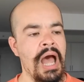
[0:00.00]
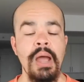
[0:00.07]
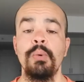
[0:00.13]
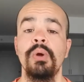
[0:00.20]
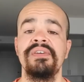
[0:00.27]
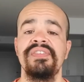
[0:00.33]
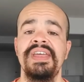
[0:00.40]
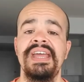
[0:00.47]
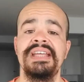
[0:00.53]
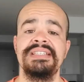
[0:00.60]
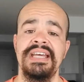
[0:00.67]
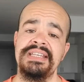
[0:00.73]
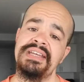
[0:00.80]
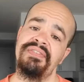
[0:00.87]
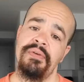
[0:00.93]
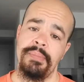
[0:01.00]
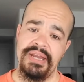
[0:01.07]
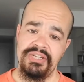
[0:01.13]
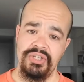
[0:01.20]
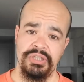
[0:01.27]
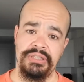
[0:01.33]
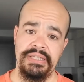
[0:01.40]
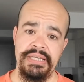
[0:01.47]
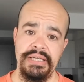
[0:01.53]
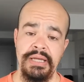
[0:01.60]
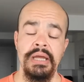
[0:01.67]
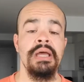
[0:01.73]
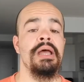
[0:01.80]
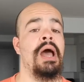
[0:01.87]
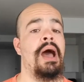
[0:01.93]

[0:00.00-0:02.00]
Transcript: I work for the Anti-Defamation League.